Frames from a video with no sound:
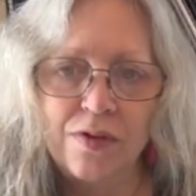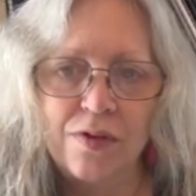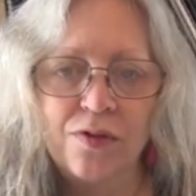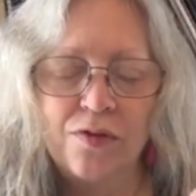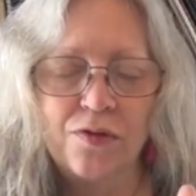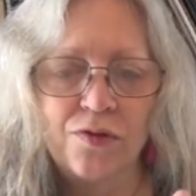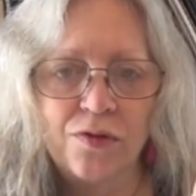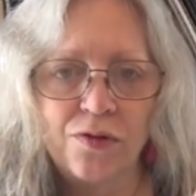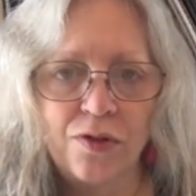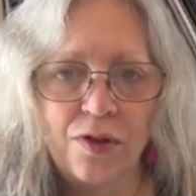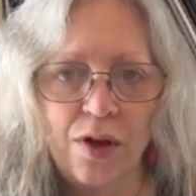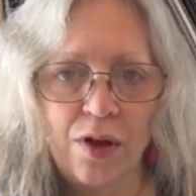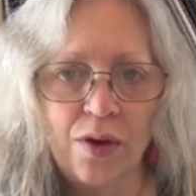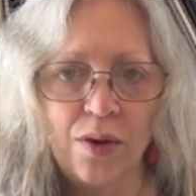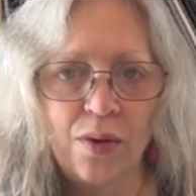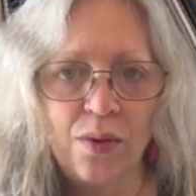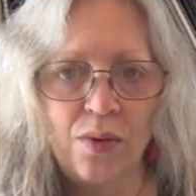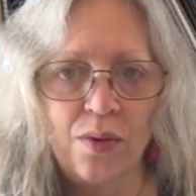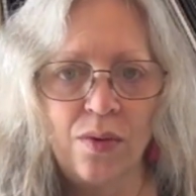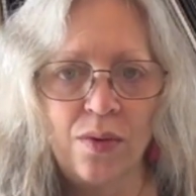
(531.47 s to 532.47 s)

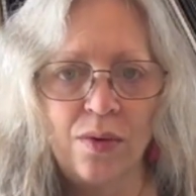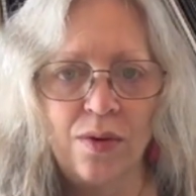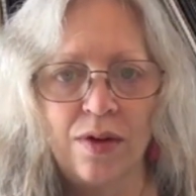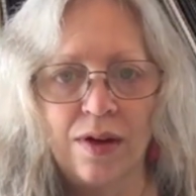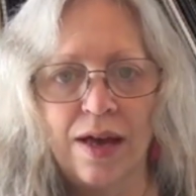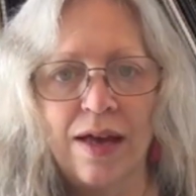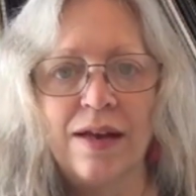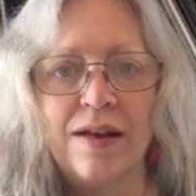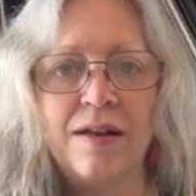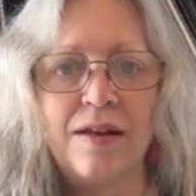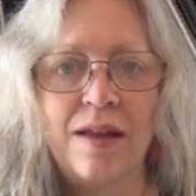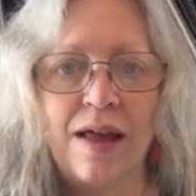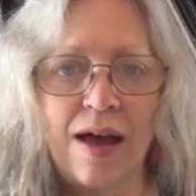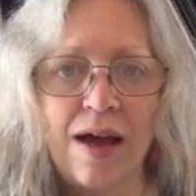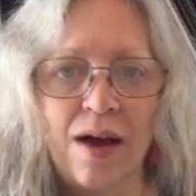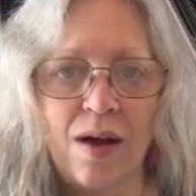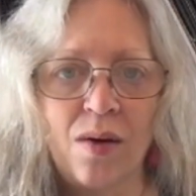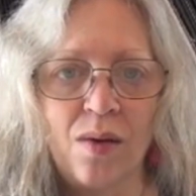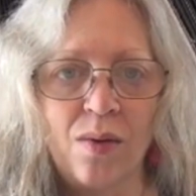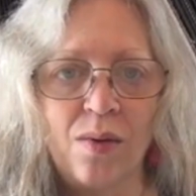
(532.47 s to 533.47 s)
Flow and
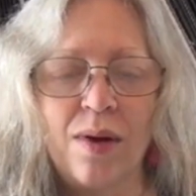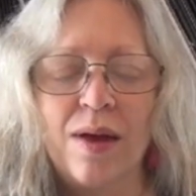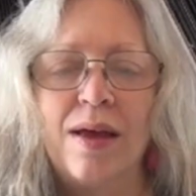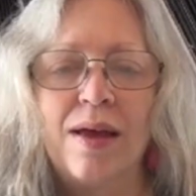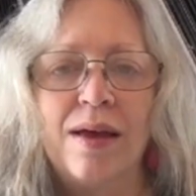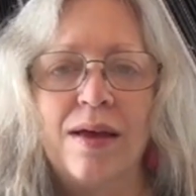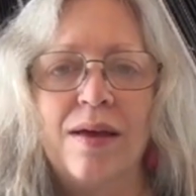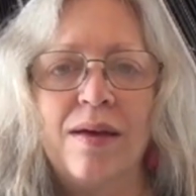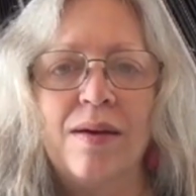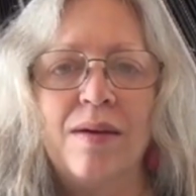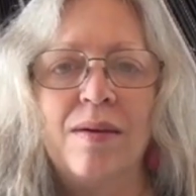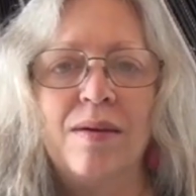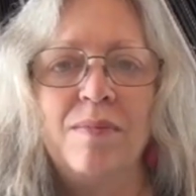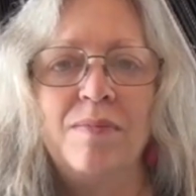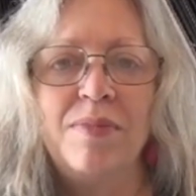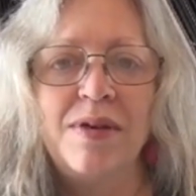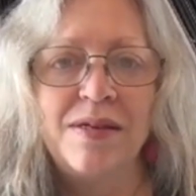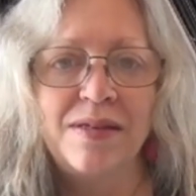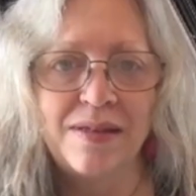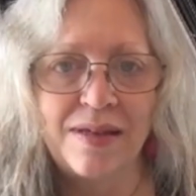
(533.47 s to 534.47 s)
allow,
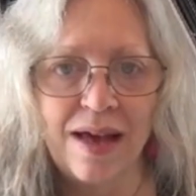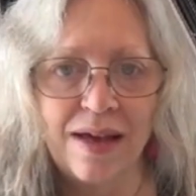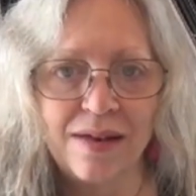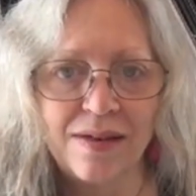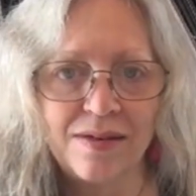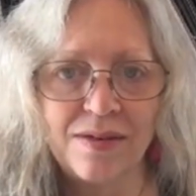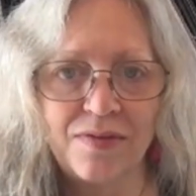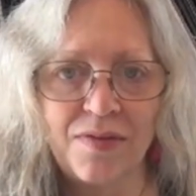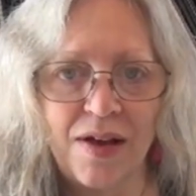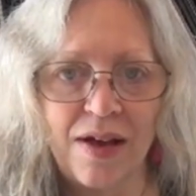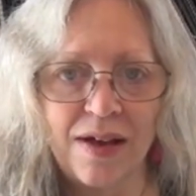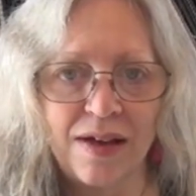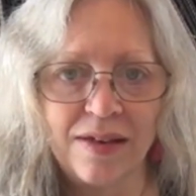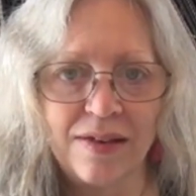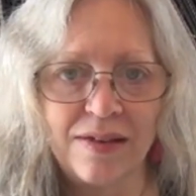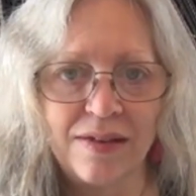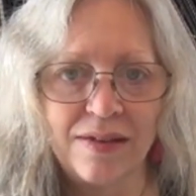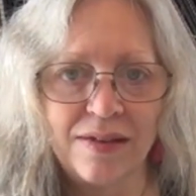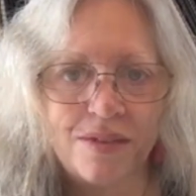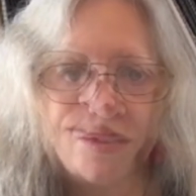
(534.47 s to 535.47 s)
be
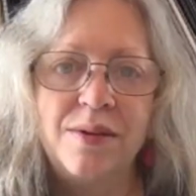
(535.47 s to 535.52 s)
satisfied.